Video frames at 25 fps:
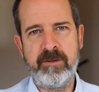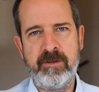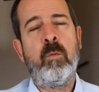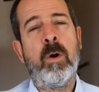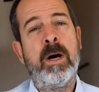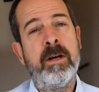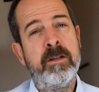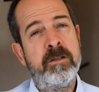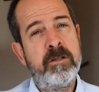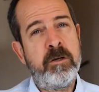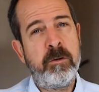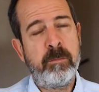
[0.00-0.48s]

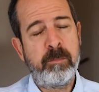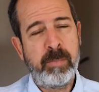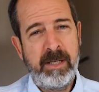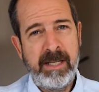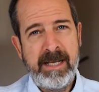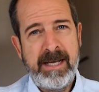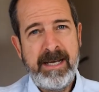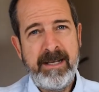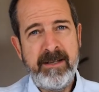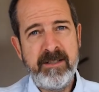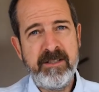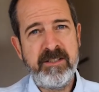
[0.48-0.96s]
While your
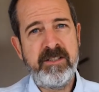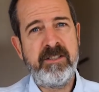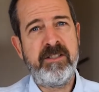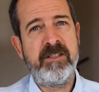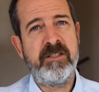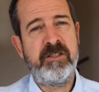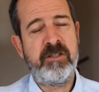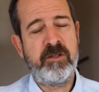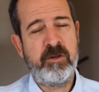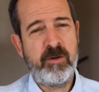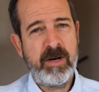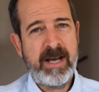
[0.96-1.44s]
plan is the
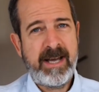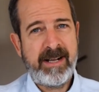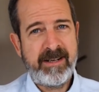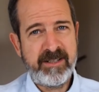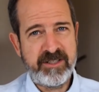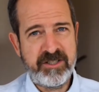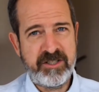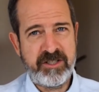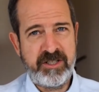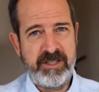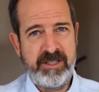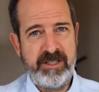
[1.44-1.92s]

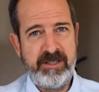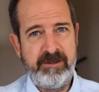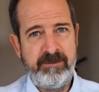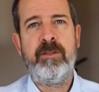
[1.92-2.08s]
strategy,